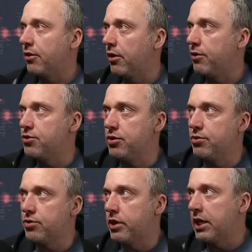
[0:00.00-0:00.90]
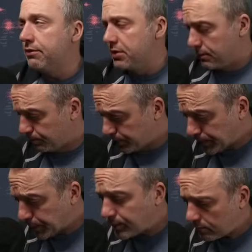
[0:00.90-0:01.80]
are on those used drives.
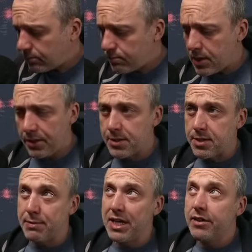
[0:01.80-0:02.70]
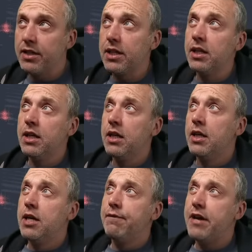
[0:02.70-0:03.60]
That's the main thing.
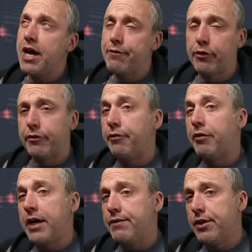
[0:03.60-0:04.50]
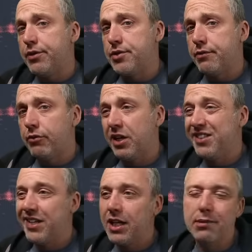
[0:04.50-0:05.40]
If they have over five years of
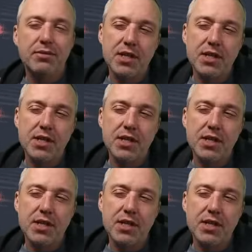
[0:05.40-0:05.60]
runtime,